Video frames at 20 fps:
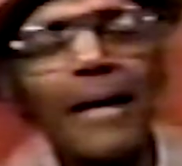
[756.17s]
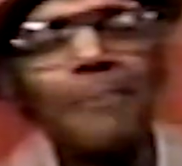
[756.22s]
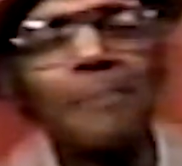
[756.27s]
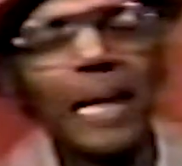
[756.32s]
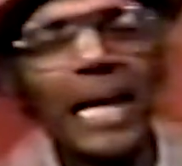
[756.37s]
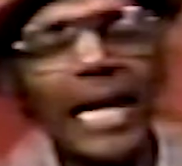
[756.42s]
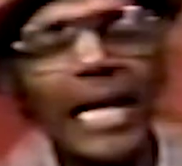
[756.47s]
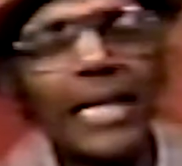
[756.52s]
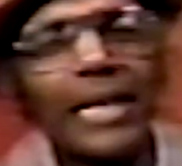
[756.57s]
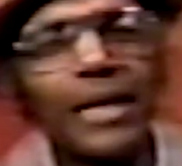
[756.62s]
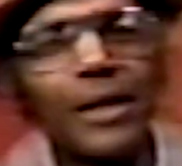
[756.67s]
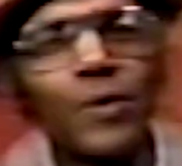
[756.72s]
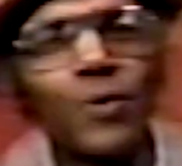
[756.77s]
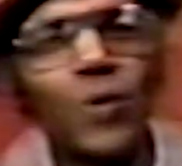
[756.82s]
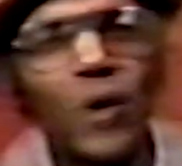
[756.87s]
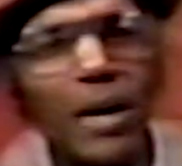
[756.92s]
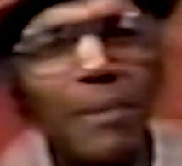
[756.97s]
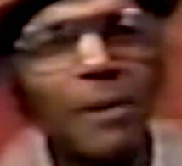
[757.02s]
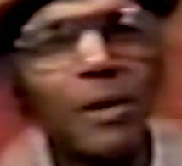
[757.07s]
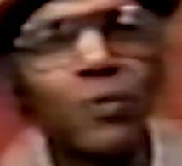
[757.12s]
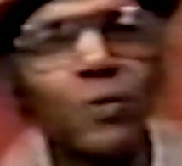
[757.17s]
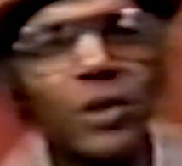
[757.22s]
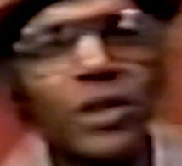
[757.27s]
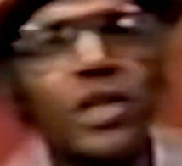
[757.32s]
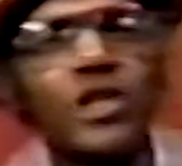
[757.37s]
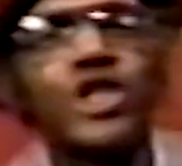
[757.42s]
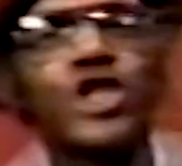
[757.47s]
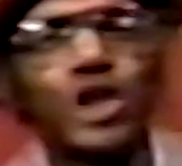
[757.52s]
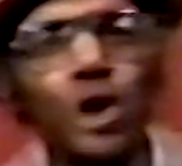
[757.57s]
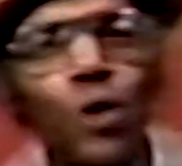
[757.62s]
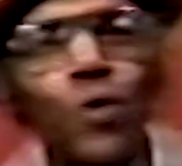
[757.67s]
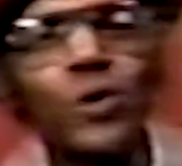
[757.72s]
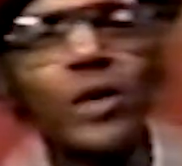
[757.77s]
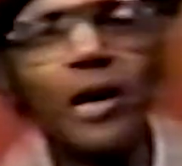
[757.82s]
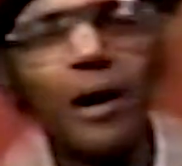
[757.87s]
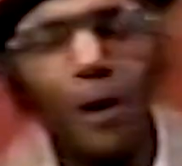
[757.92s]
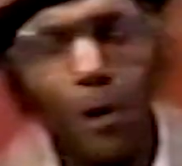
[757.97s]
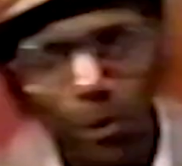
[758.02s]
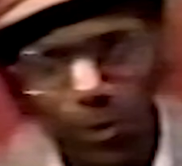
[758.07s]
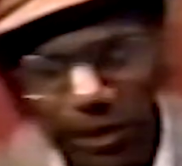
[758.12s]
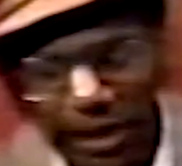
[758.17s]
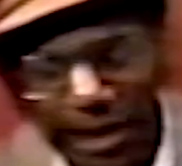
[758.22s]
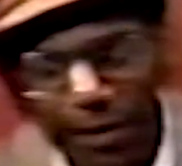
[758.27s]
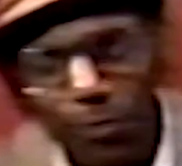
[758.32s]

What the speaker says: a man and a woman with a show dog they